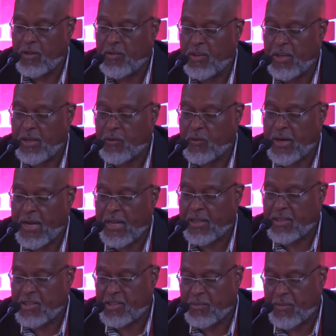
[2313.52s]
the
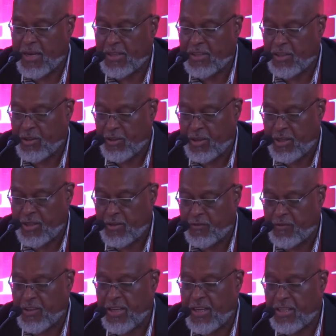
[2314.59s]
realities about the Internet of
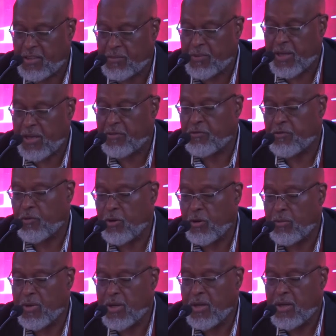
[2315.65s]
Things platform